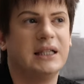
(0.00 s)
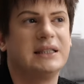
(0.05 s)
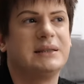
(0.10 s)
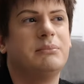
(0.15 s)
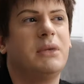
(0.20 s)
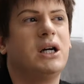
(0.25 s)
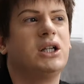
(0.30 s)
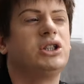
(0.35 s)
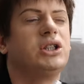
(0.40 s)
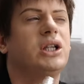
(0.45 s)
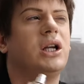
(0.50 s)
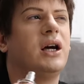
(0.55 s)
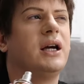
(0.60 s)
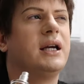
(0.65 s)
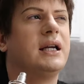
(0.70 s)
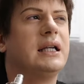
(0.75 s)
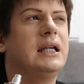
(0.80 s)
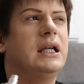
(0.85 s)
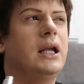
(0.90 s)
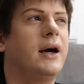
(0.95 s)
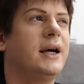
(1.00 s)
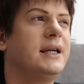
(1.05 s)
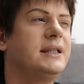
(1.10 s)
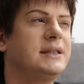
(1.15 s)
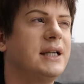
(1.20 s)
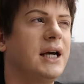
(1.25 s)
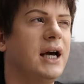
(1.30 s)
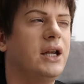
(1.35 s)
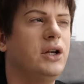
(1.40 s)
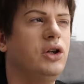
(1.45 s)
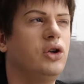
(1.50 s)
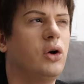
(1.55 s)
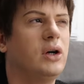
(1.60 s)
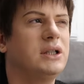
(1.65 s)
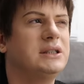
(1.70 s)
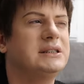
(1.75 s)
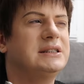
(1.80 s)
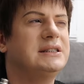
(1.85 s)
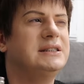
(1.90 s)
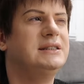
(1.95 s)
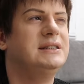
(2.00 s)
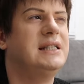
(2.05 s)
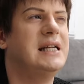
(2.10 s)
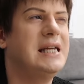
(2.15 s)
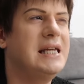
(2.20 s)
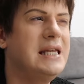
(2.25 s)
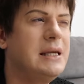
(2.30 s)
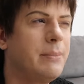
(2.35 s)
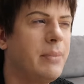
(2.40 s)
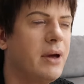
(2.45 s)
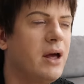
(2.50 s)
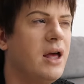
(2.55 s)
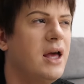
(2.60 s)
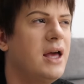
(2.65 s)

It's much like lighter and not as deep.